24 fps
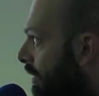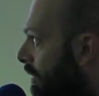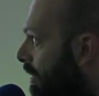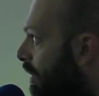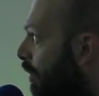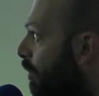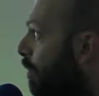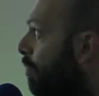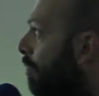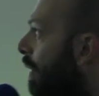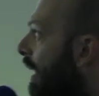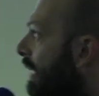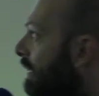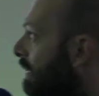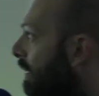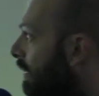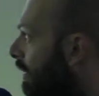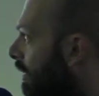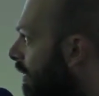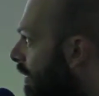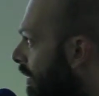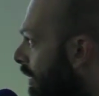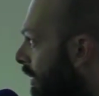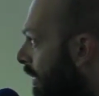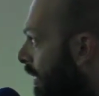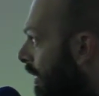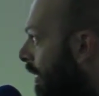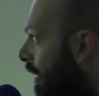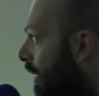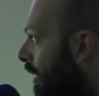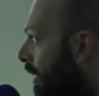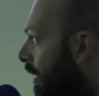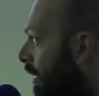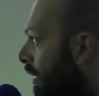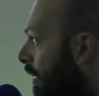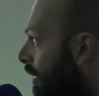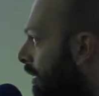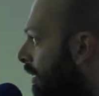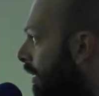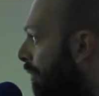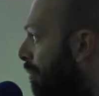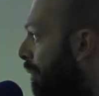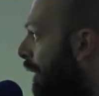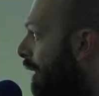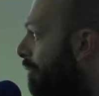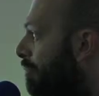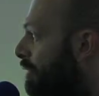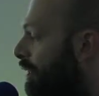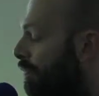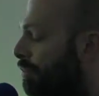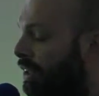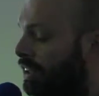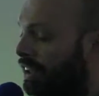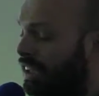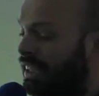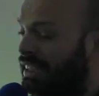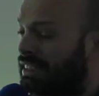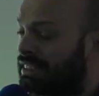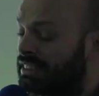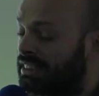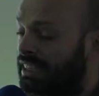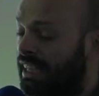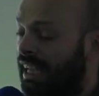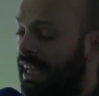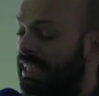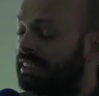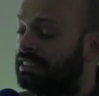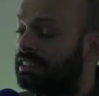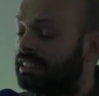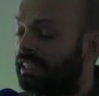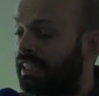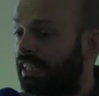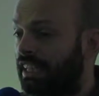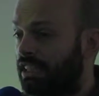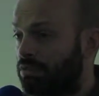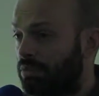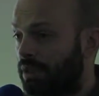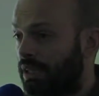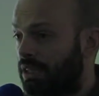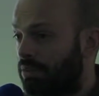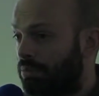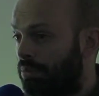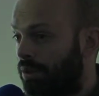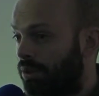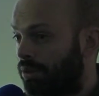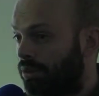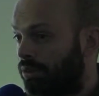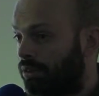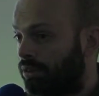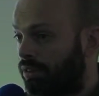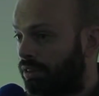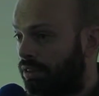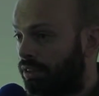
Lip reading: So imagine BMW needed to educate people